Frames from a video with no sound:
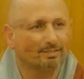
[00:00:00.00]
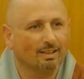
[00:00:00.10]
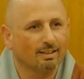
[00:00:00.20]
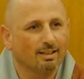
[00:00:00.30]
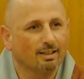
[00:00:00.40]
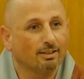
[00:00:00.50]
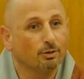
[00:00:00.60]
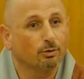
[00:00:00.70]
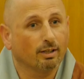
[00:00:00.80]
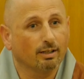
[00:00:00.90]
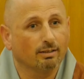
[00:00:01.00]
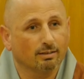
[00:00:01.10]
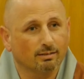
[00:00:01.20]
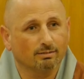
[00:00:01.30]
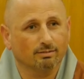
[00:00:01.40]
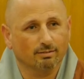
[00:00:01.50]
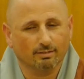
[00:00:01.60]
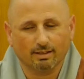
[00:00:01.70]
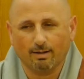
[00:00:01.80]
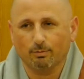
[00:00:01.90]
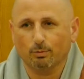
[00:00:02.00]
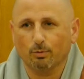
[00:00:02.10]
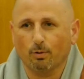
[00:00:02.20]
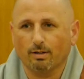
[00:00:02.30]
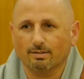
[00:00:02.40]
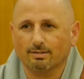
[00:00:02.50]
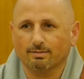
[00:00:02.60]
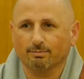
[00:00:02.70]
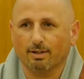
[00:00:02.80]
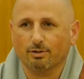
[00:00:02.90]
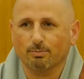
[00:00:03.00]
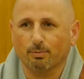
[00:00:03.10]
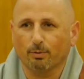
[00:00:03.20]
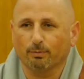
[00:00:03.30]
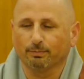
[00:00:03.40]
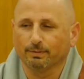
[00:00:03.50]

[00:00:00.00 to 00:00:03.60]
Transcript: then that you can come to know us much more.